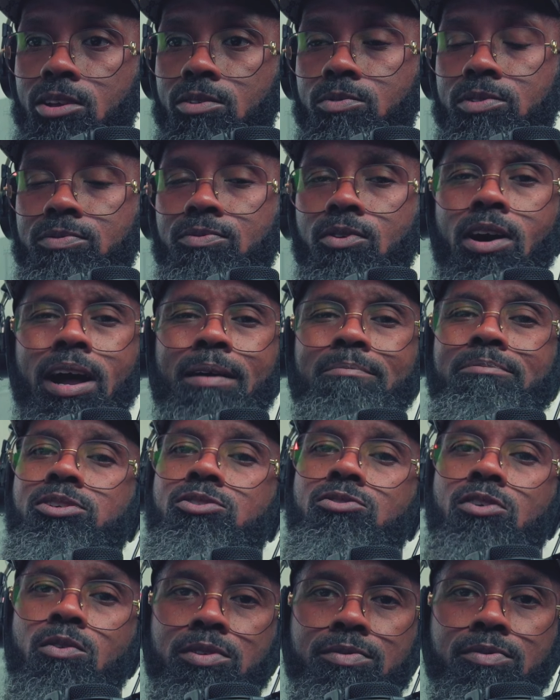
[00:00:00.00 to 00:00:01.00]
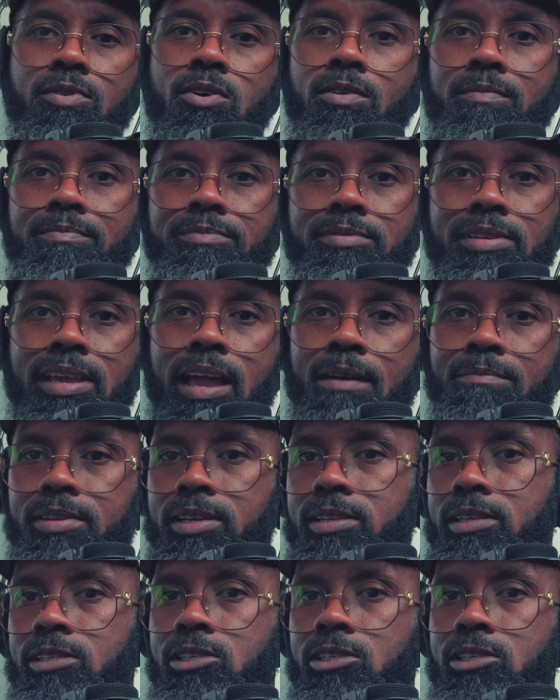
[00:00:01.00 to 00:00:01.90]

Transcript: We've all, I'm sure we've all tapped into